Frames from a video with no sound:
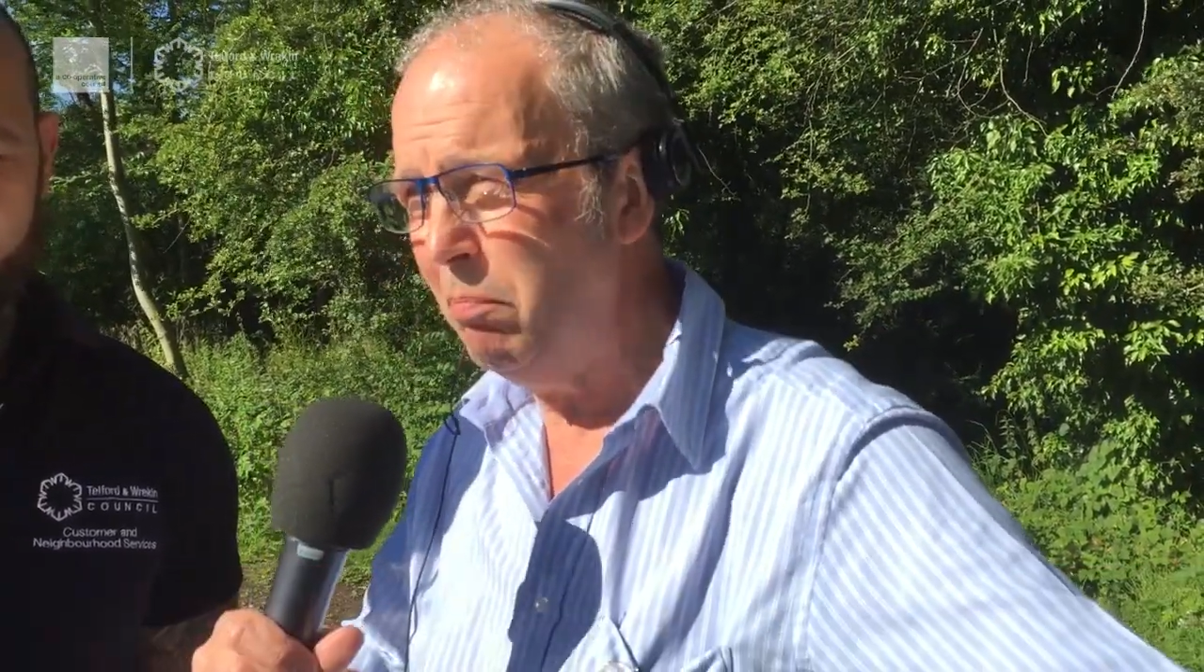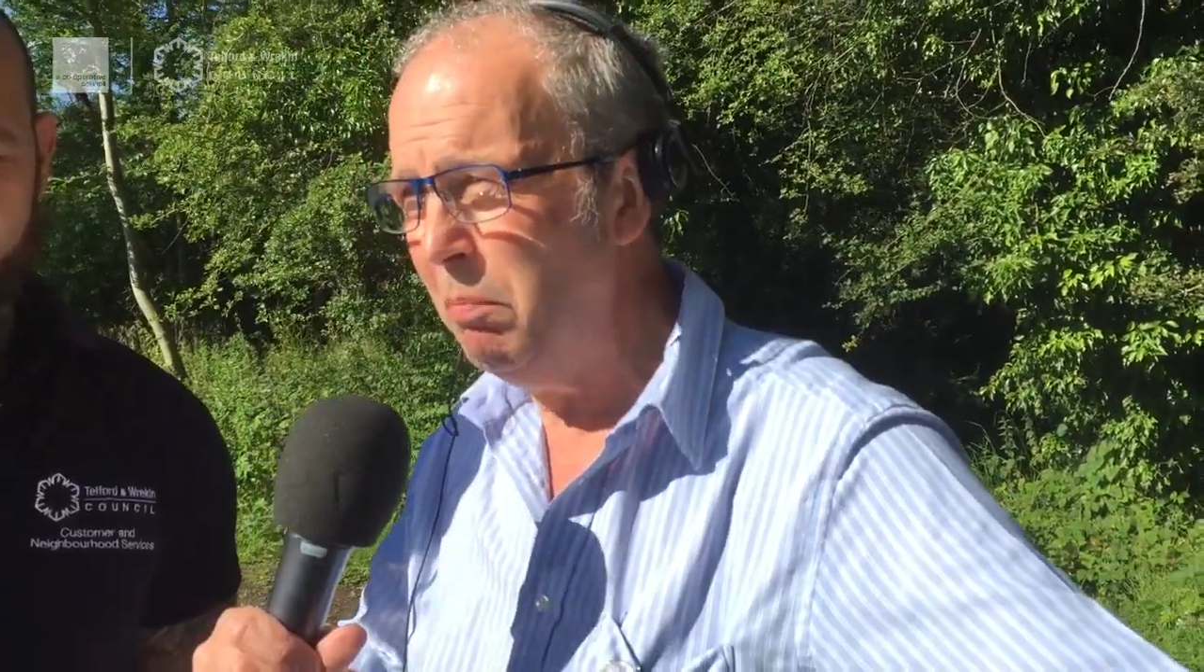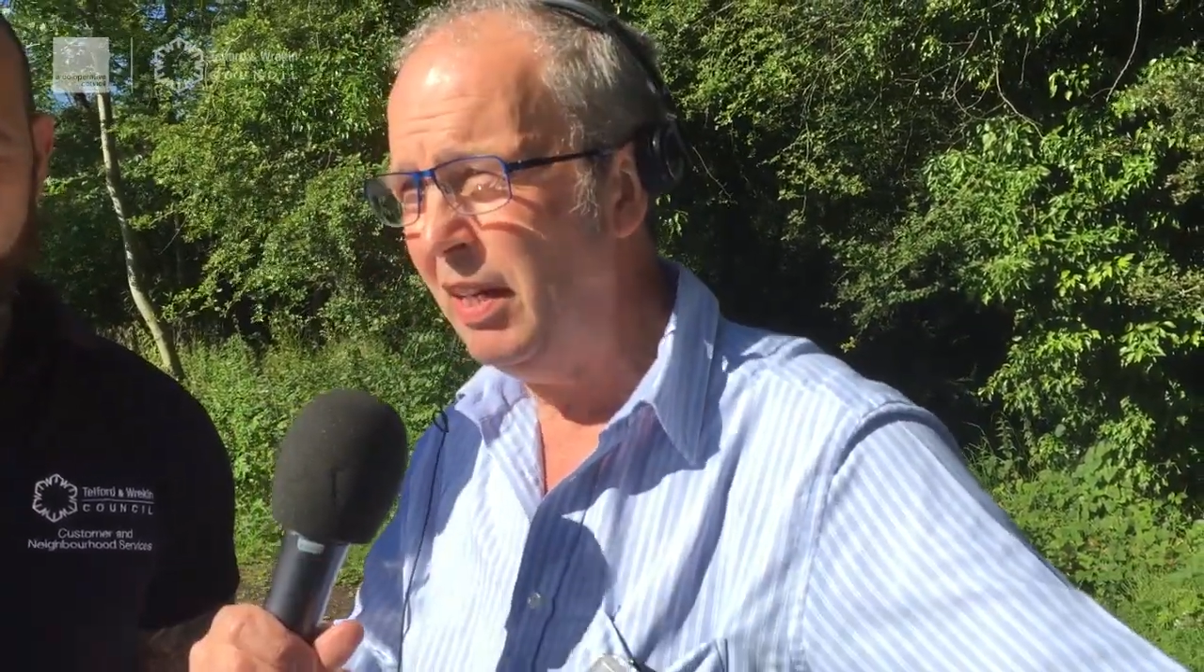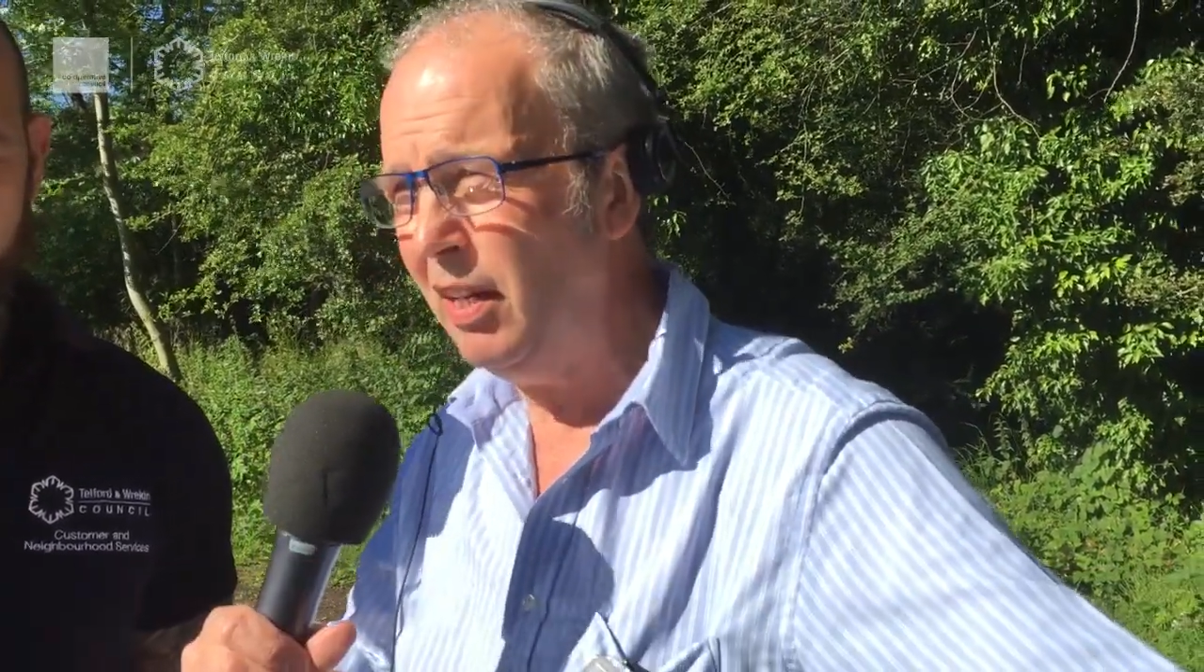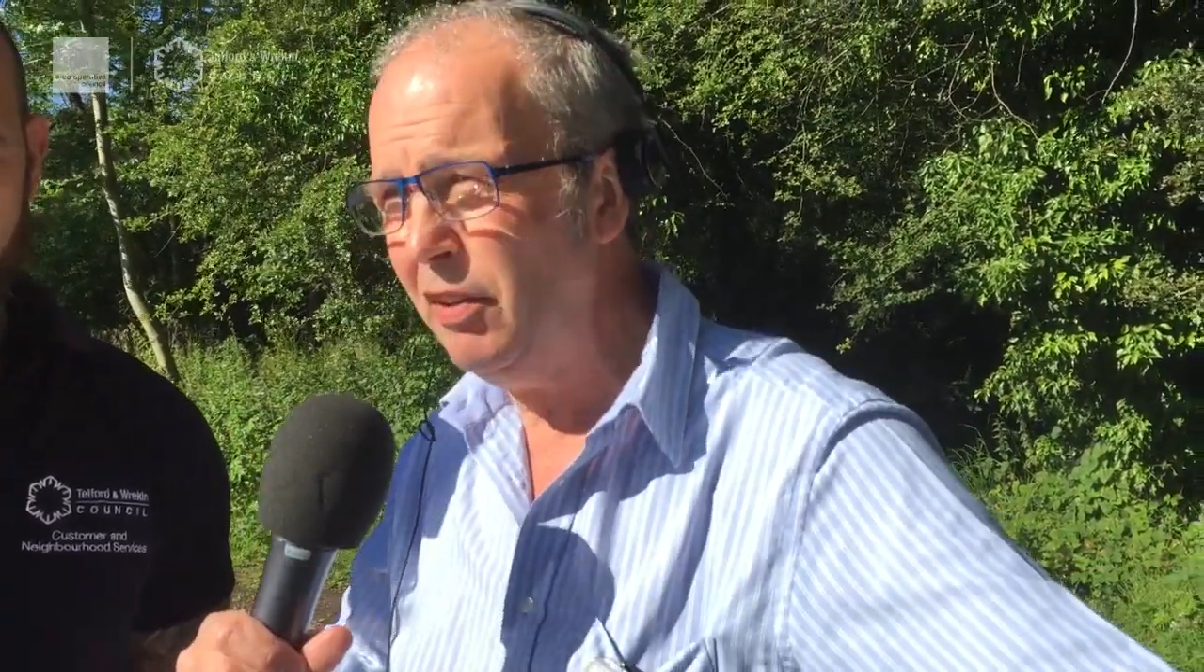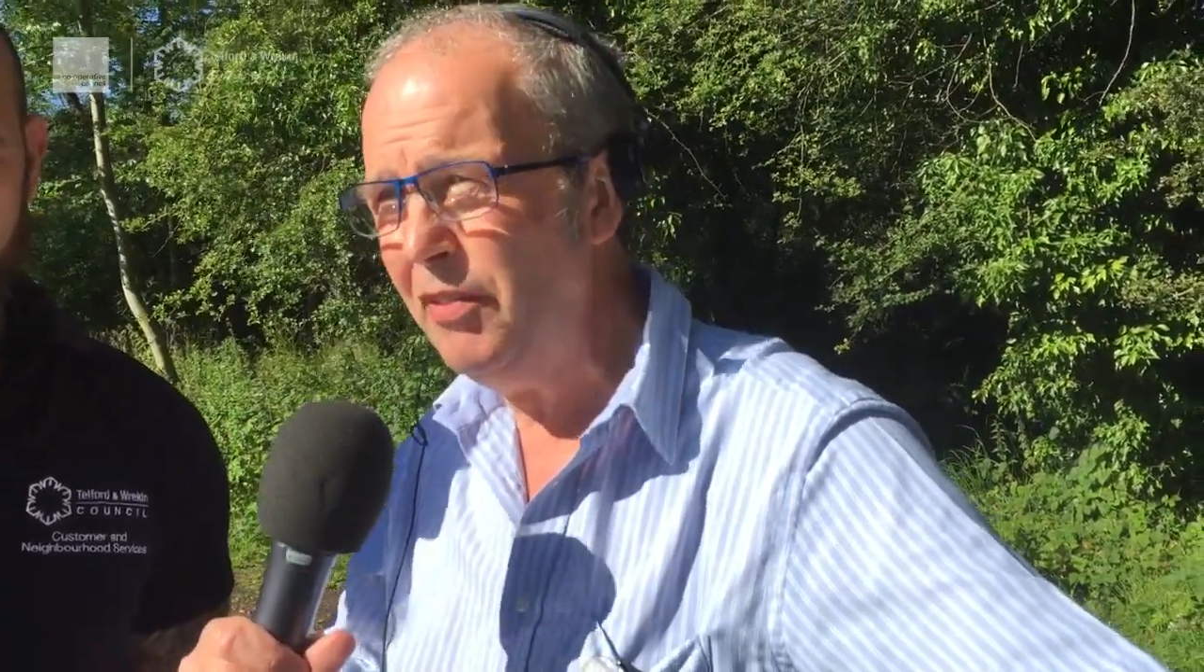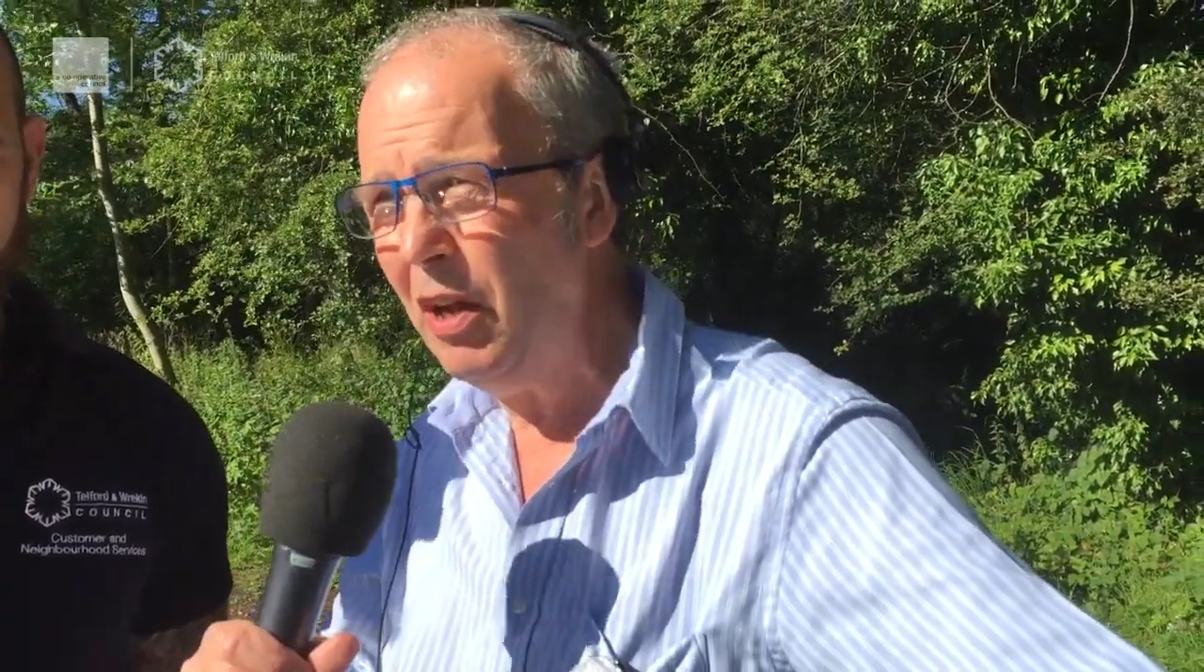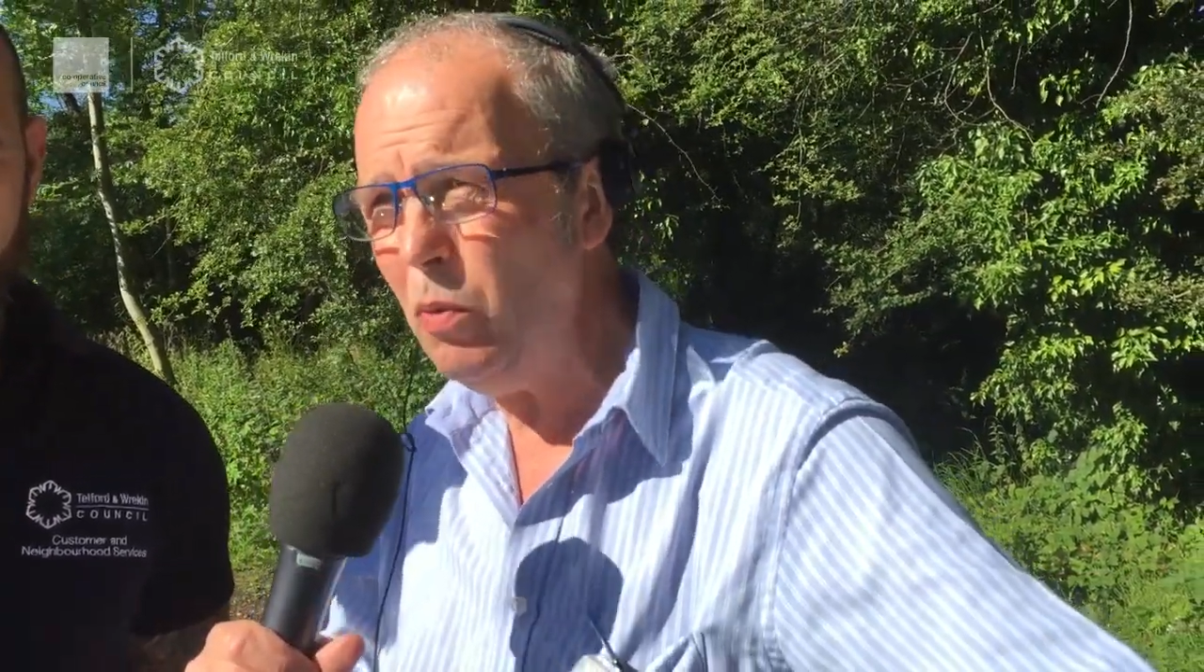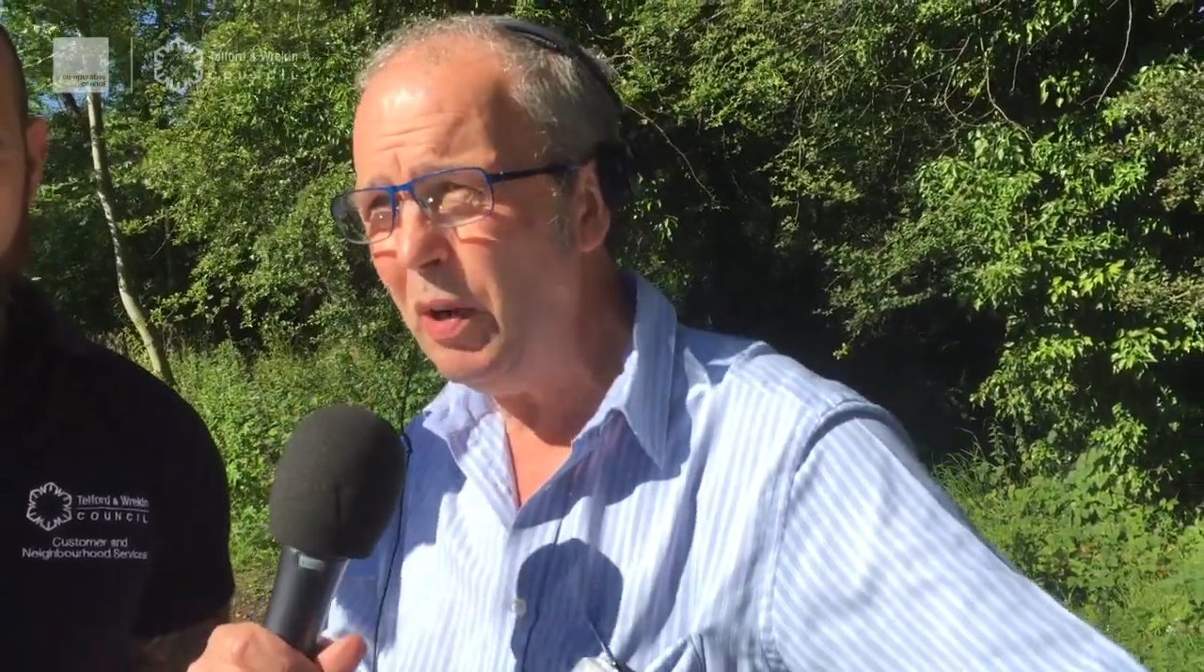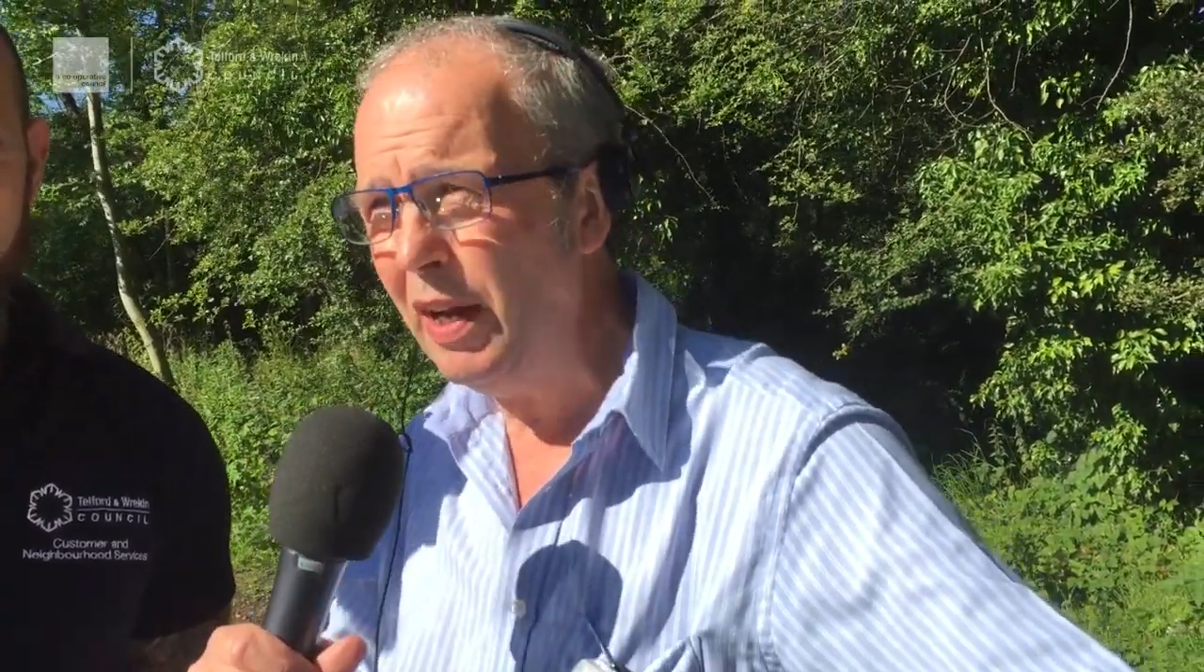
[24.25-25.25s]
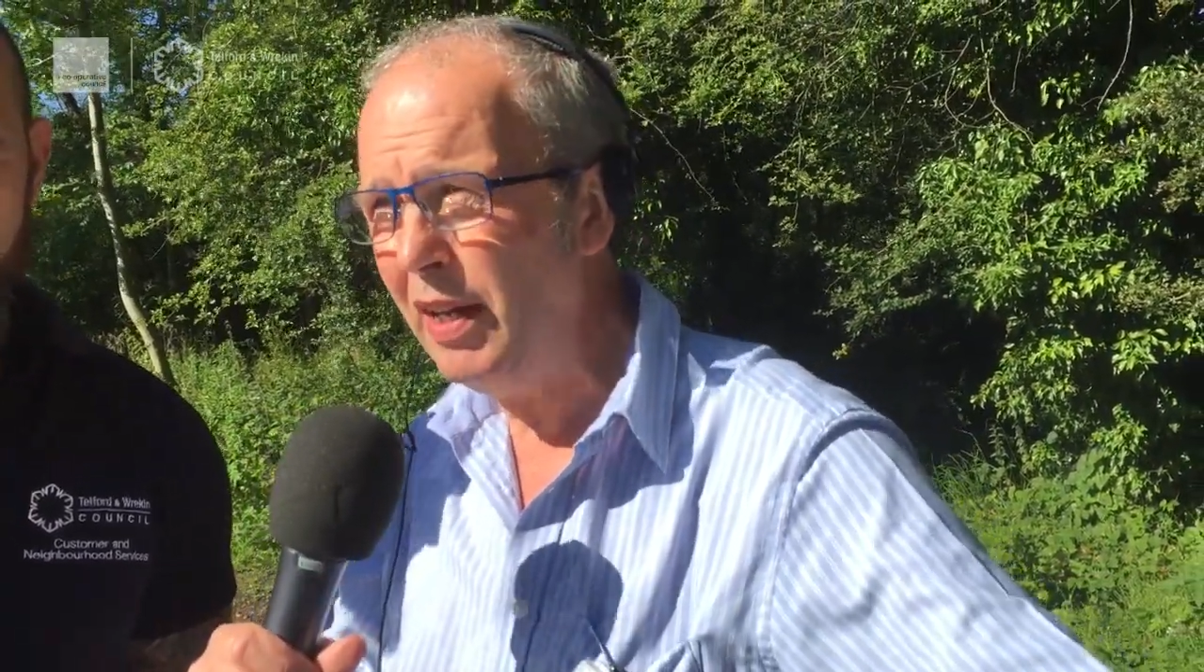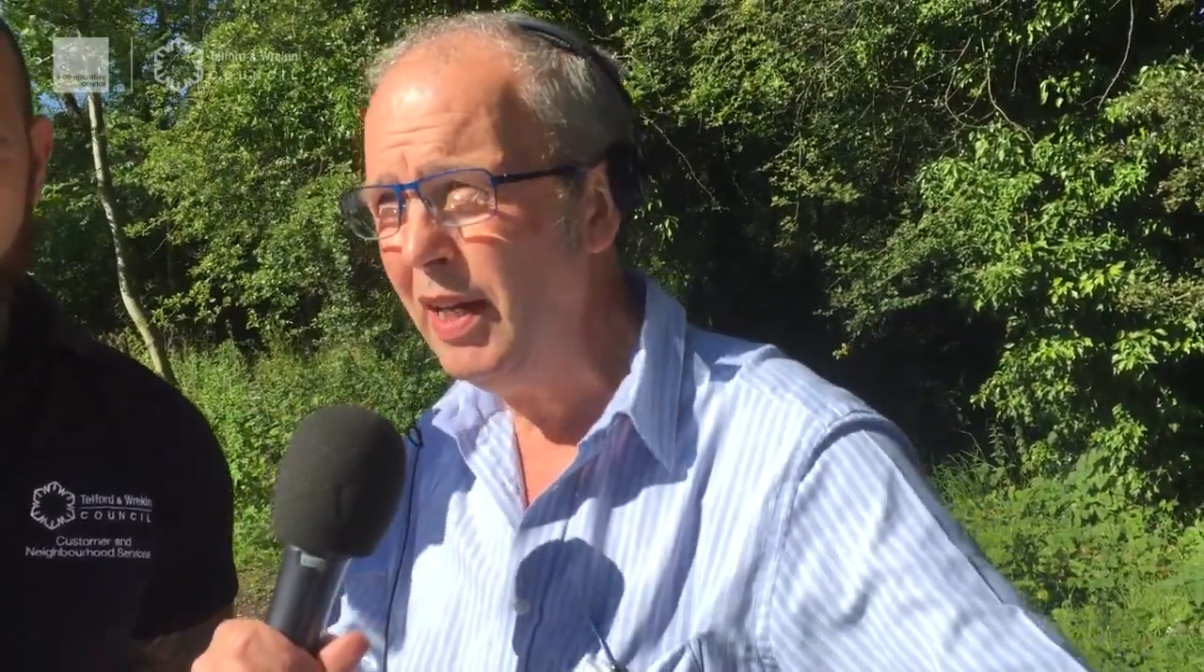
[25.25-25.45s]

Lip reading: middle of nowhere.